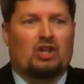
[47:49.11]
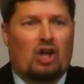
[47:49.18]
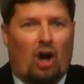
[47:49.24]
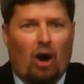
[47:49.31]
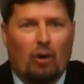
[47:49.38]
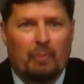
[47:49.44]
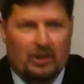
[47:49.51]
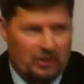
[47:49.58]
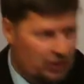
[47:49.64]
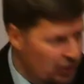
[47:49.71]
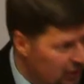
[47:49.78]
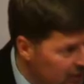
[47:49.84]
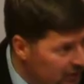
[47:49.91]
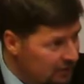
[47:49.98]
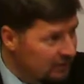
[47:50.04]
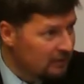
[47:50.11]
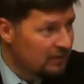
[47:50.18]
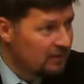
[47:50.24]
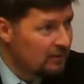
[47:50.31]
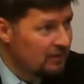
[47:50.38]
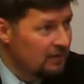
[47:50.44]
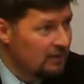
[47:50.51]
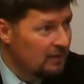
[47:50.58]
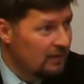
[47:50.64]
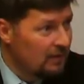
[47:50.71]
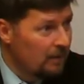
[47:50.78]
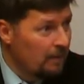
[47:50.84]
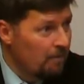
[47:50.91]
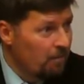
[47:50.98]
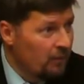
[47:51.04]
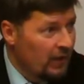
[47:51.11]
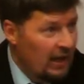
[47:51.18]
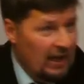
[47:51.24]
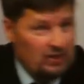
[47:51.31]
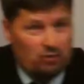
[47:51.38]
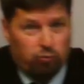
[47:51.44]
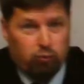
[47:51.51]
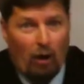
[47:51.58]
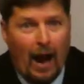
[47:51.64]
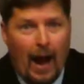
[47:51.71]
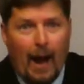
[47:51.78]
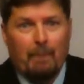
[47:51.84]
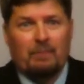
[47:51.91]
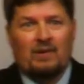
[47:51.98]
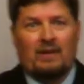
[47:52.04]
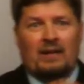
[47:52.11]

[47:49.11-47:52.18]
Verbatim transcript: garbage. It's wrapped,